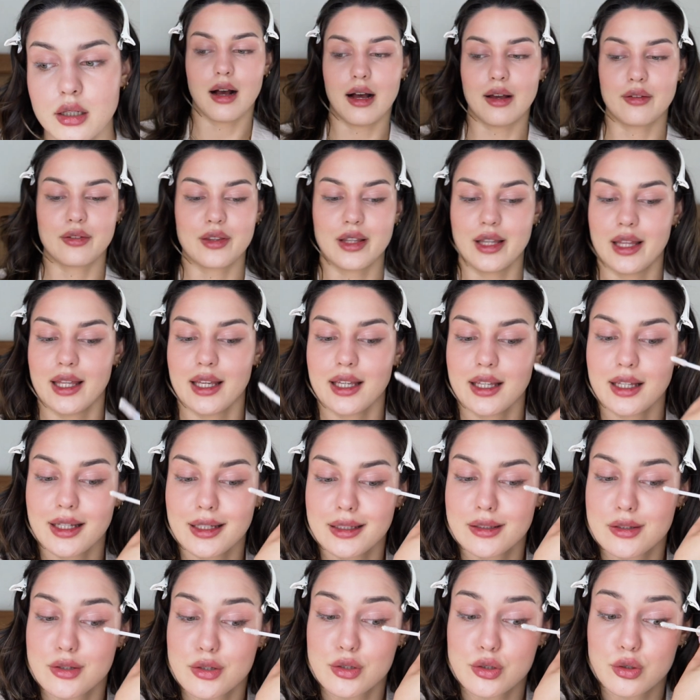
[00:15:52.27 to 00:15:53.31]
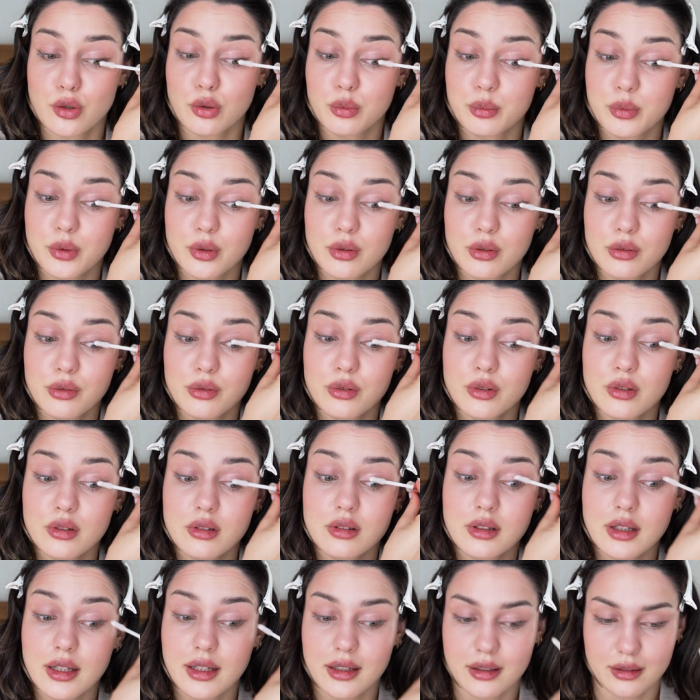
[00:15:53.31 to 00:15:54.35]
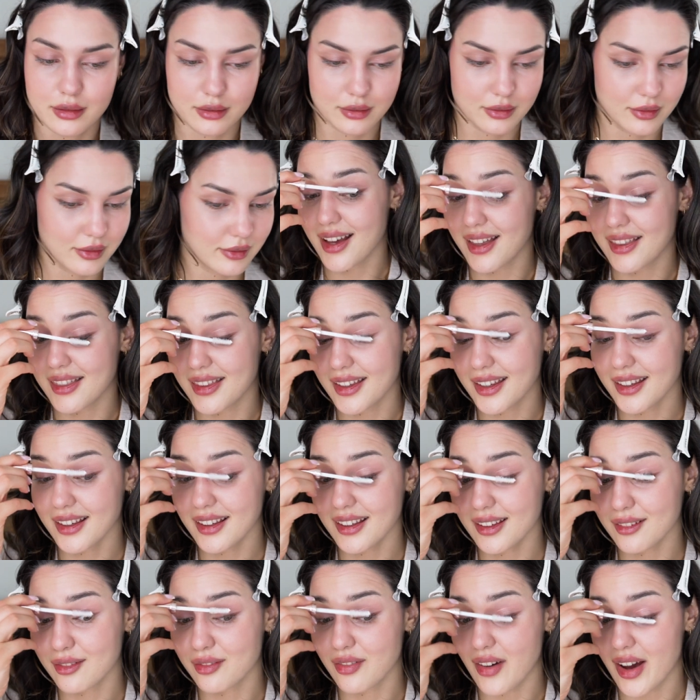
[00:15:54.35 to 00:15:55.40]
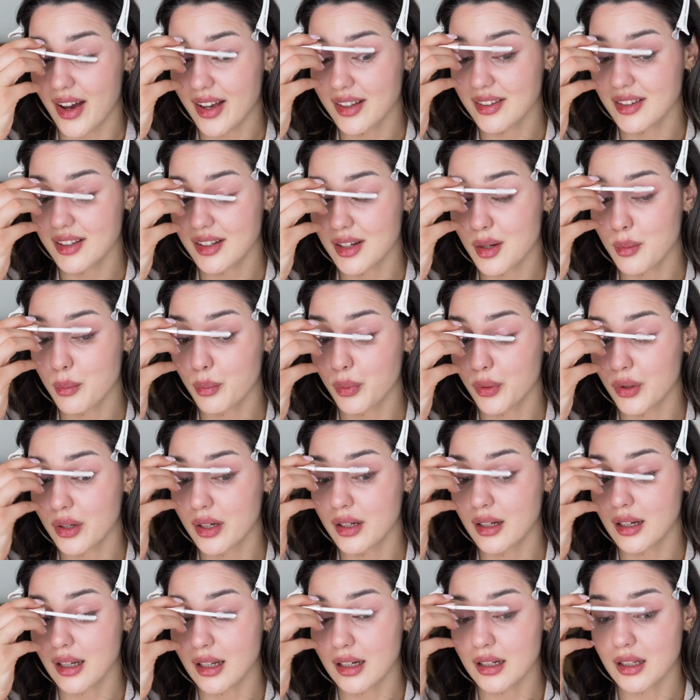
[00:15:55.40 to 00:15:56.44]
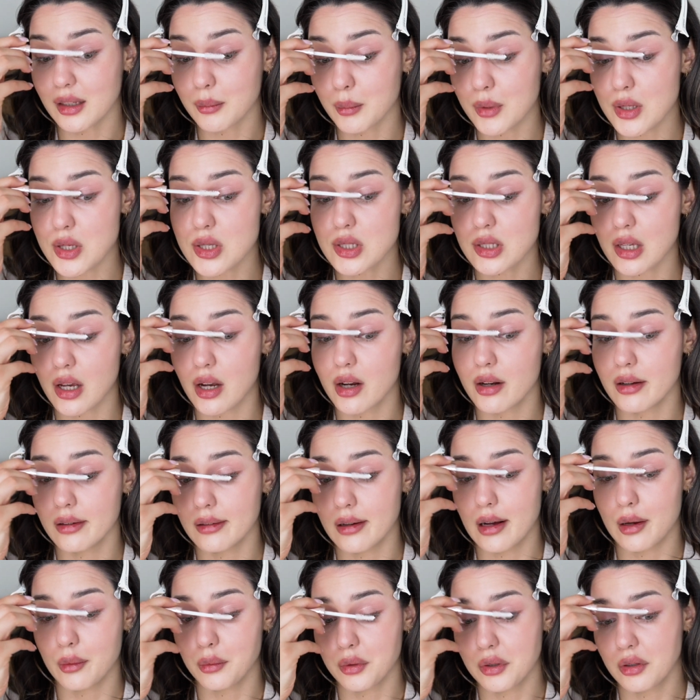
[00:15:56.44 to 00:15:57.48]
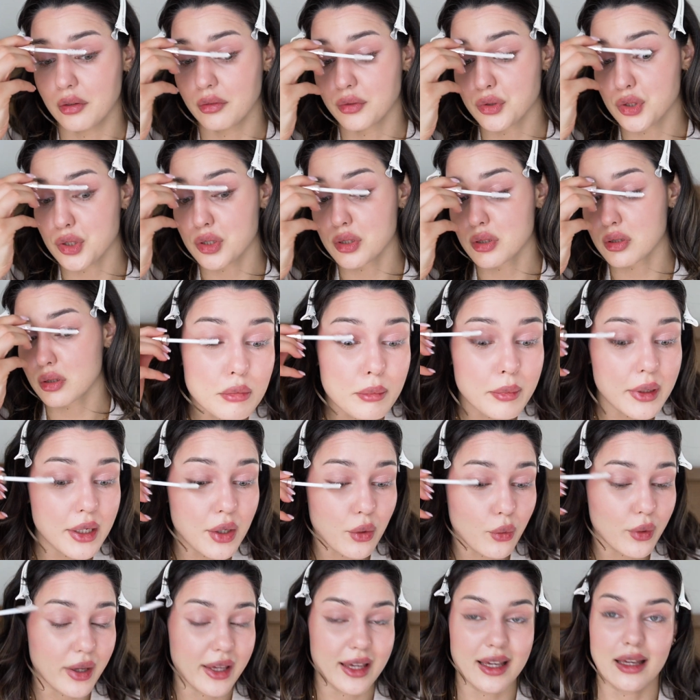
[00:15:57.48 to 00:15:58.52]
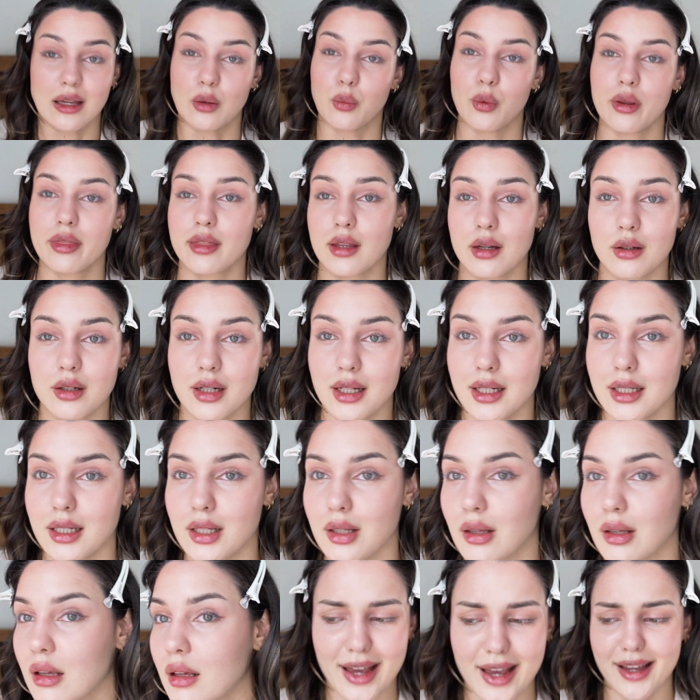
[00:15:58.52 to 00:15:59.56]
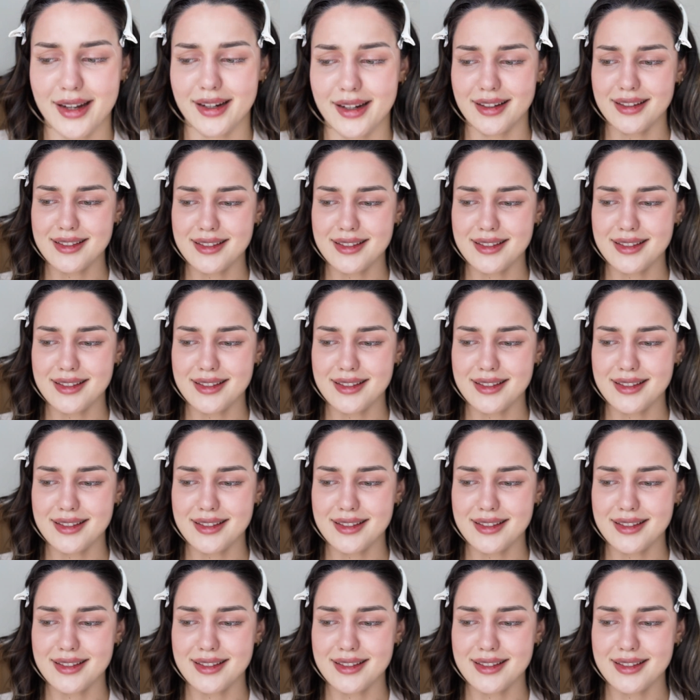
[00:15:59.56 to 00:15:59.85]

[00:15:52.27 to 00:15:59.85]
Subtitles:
I feel like it's so beautiful, and I think if I didn't put in any mascara, I would have just been okay without any. And I